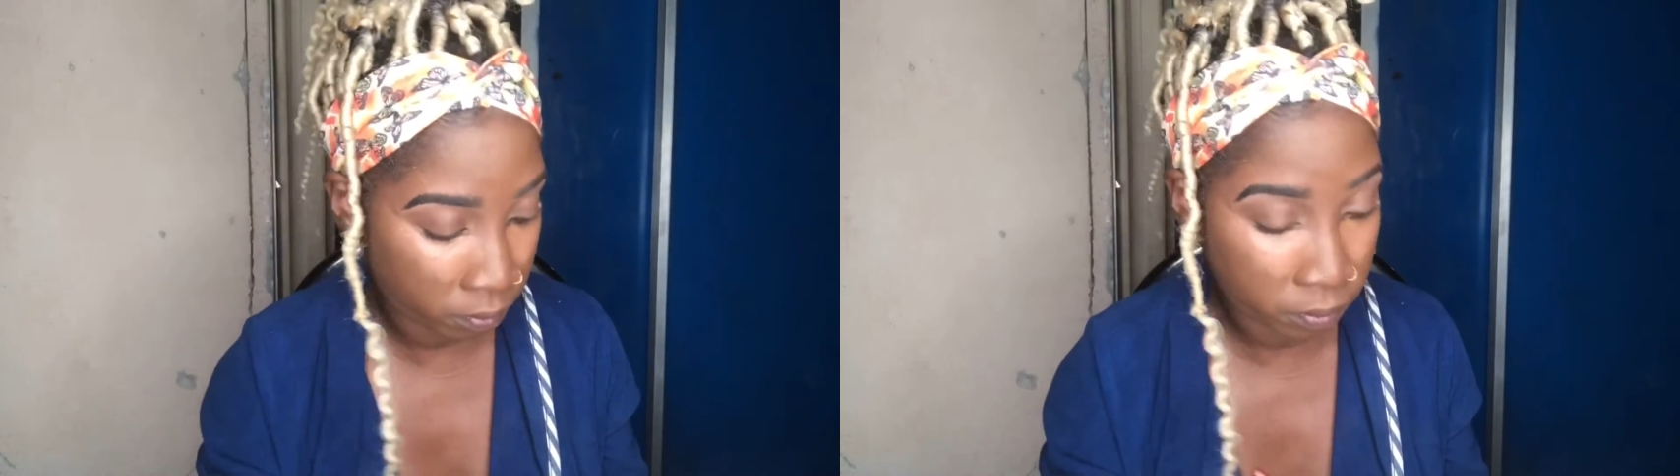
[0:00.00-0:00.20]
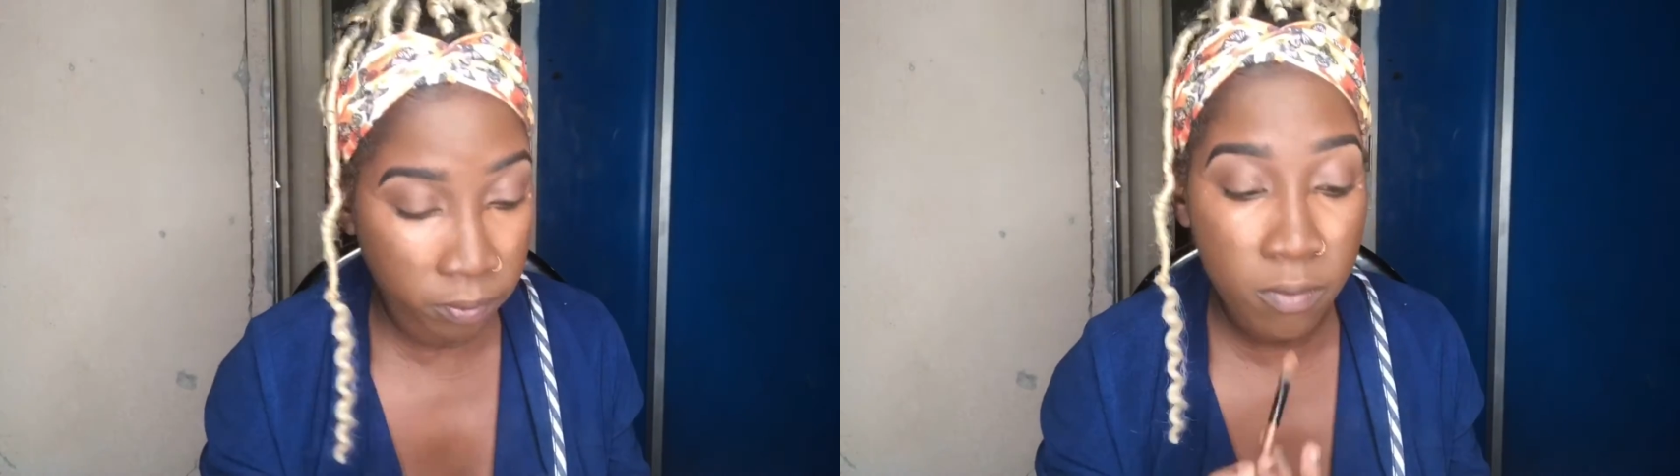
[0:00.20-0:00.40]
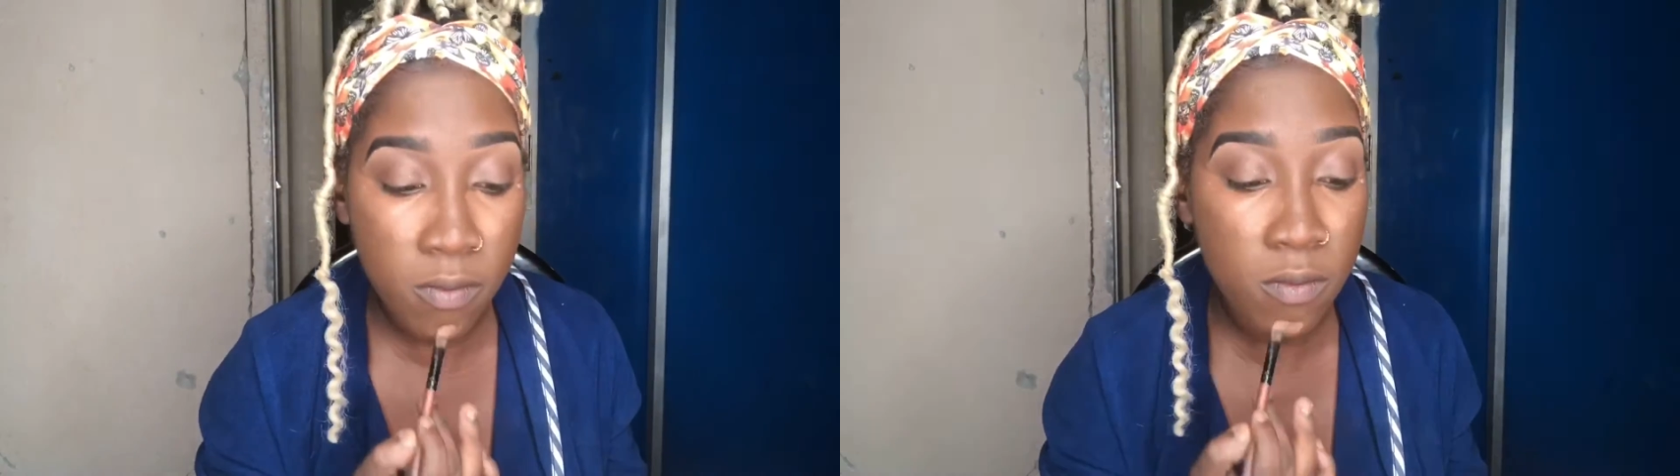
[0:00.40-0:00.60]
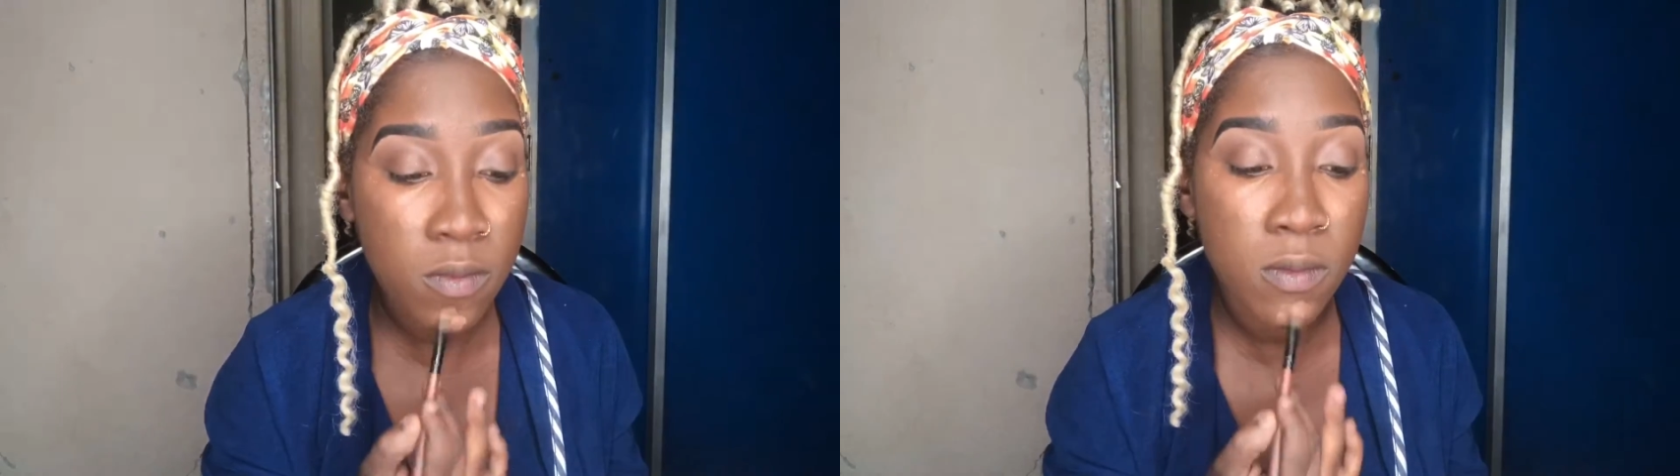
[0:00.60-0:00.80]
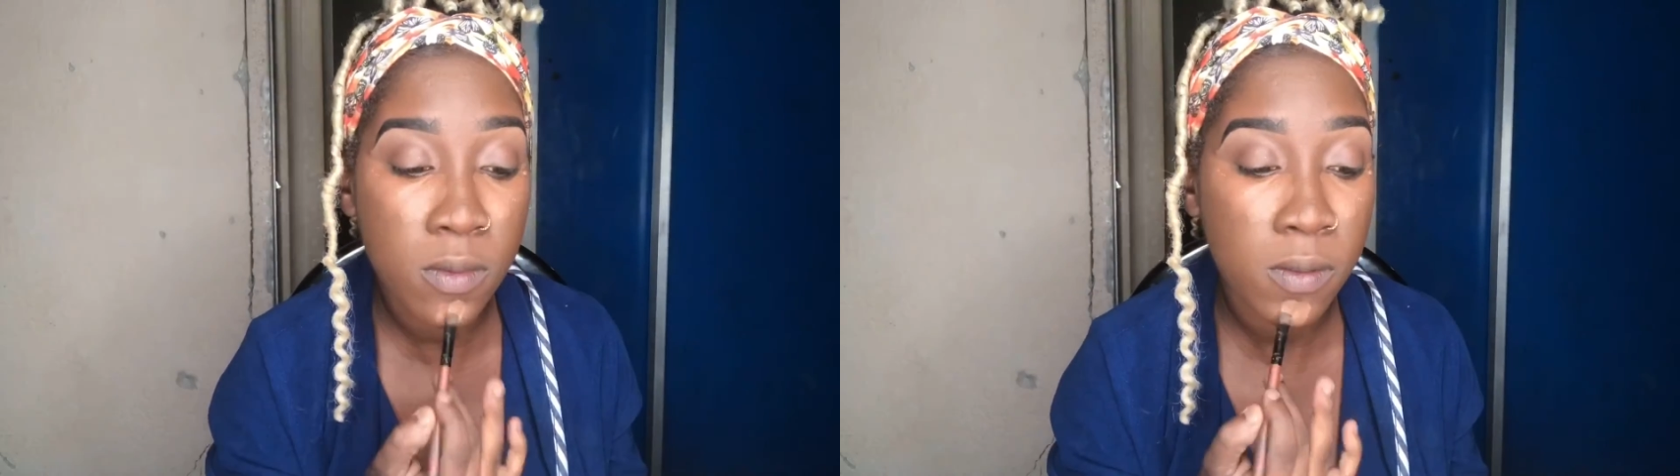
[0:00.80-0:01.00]
So I
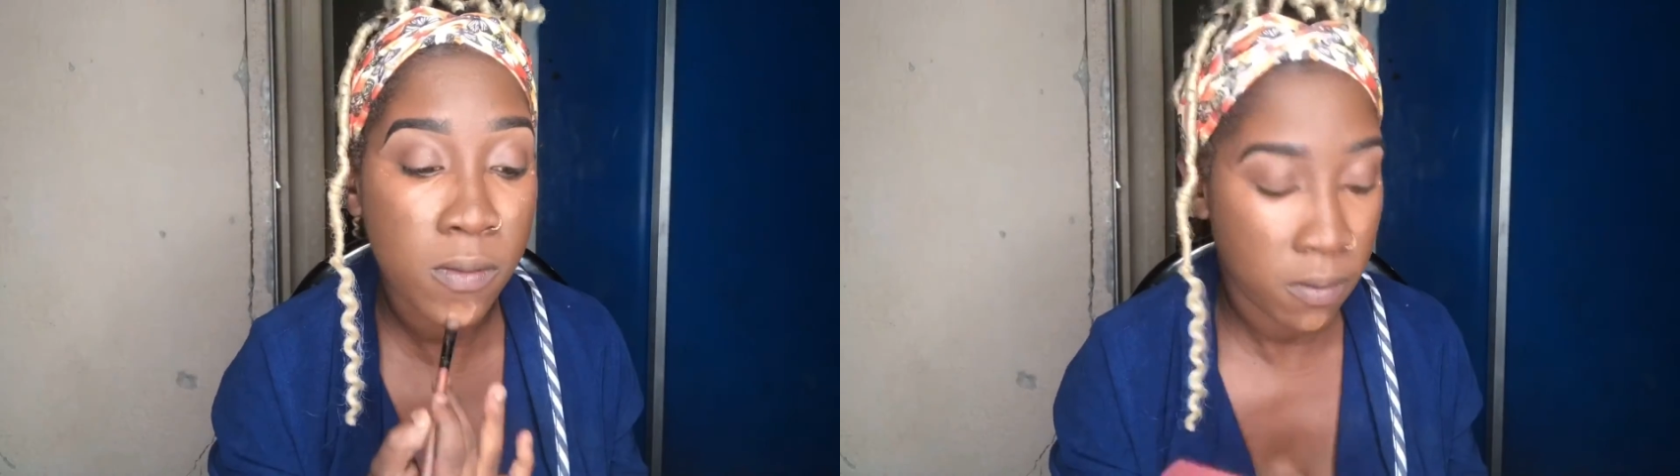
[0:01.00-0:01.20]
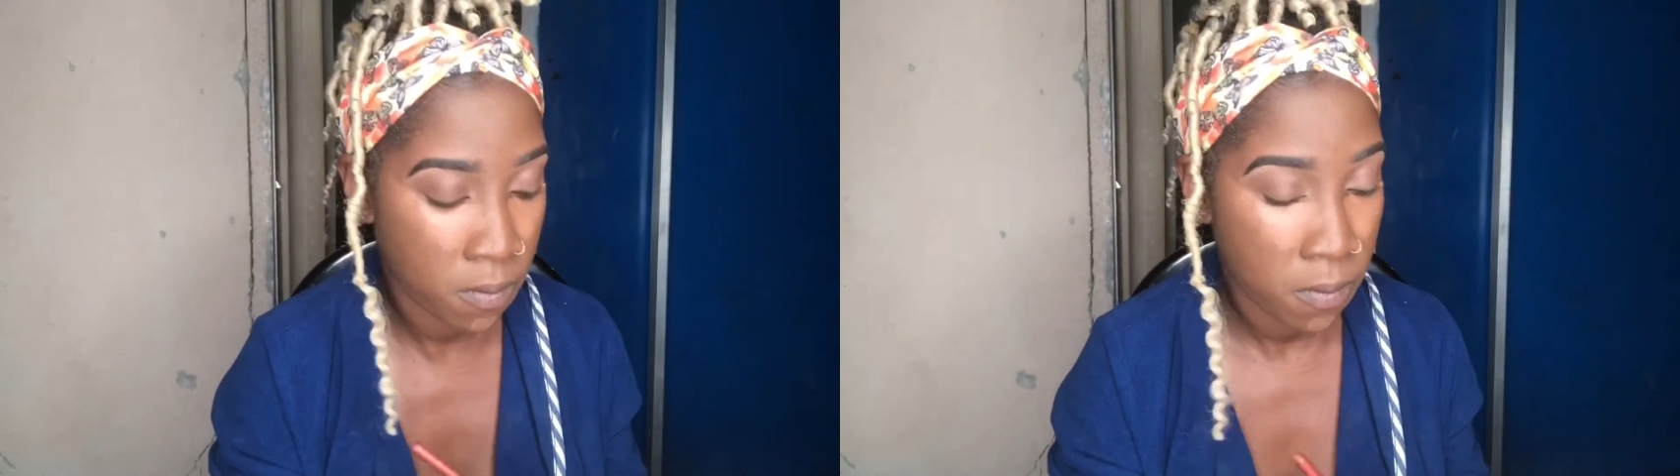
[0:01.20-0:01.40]
said, let me try